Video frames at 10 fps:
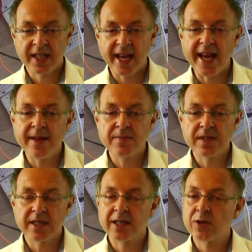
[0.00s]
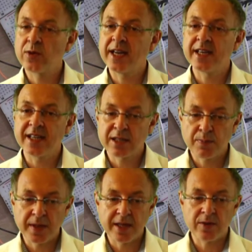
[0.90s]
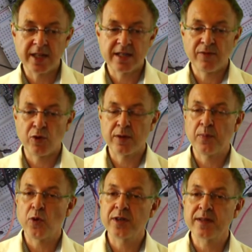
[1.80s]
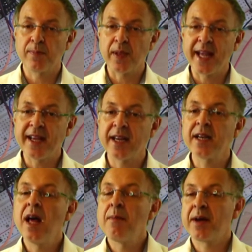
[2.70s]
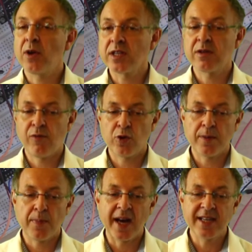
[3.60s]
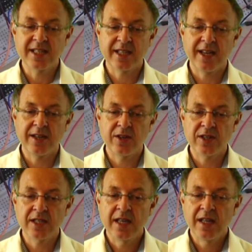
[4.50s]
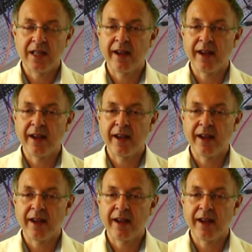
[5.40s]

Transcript: games that create an experience for the person playing it, but also for the bystanders, like